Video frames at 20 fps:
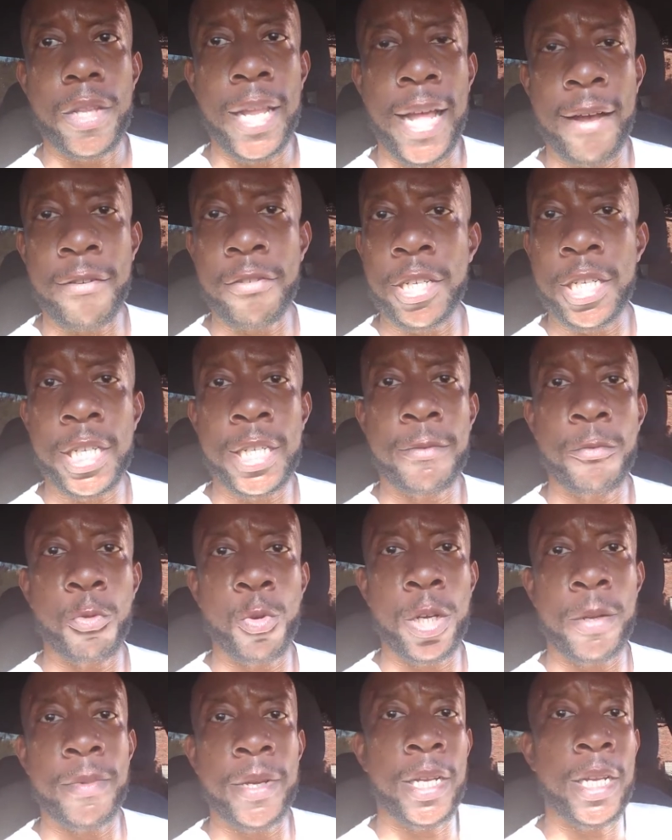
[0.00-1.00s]
That was just
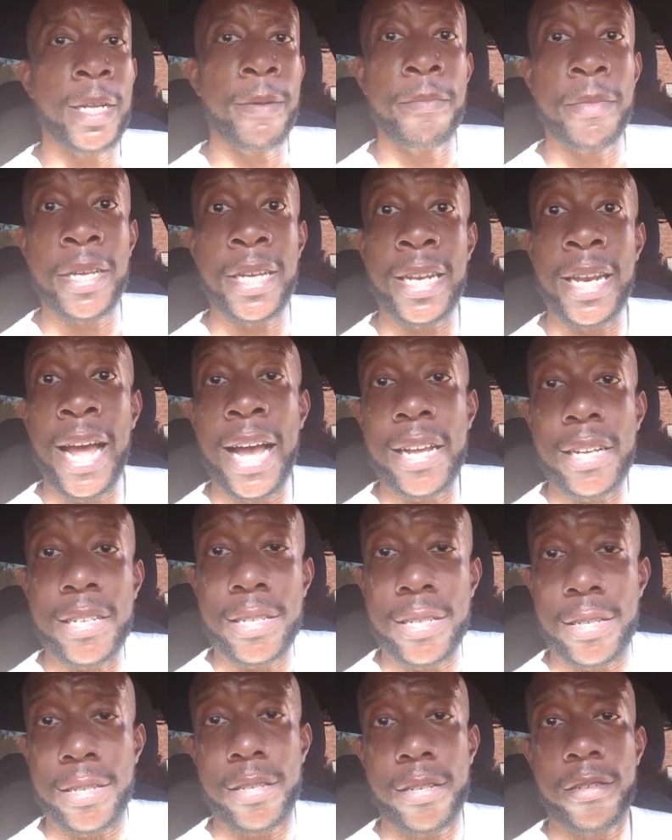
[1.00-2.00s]
would have been him being
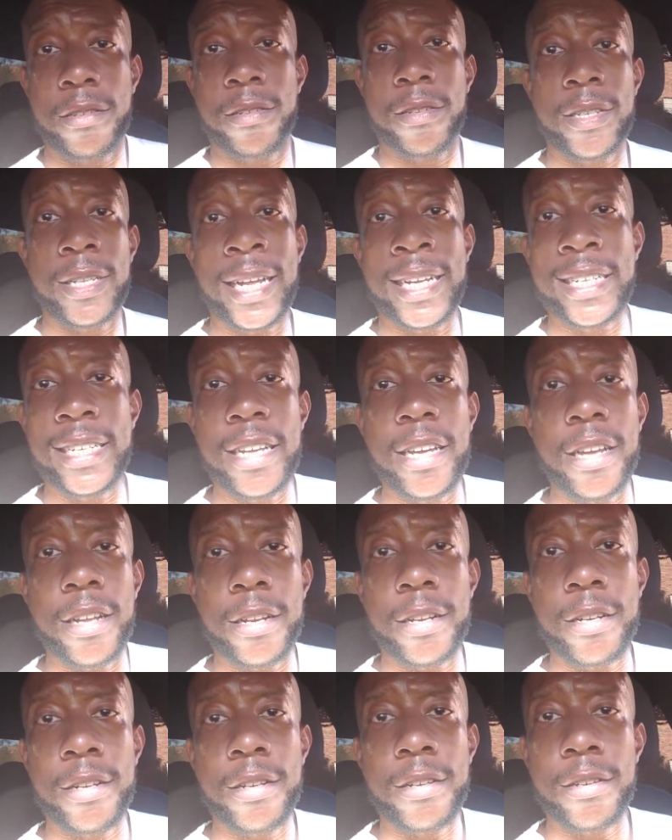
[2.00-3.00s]
nice. That's it.
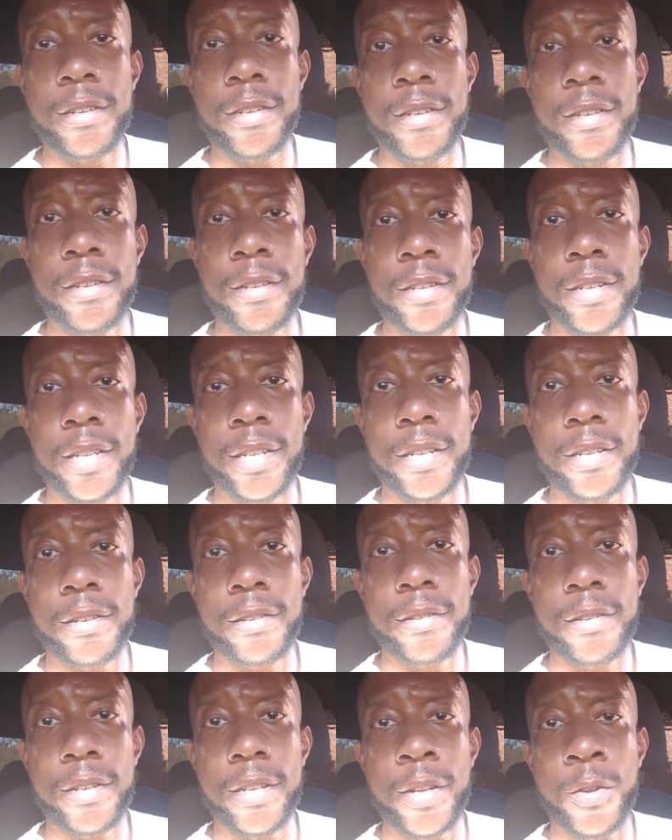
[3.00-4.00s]

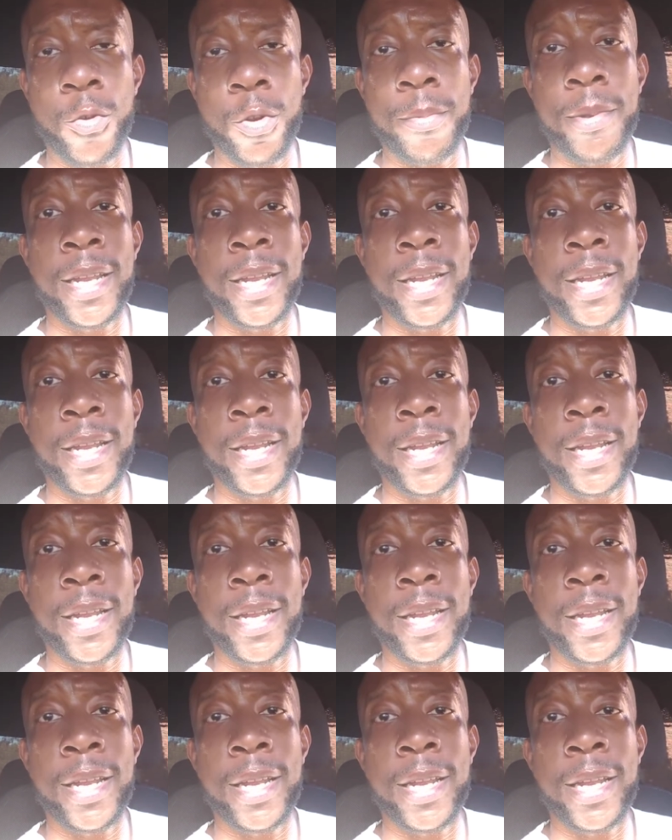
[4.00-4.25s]
It would have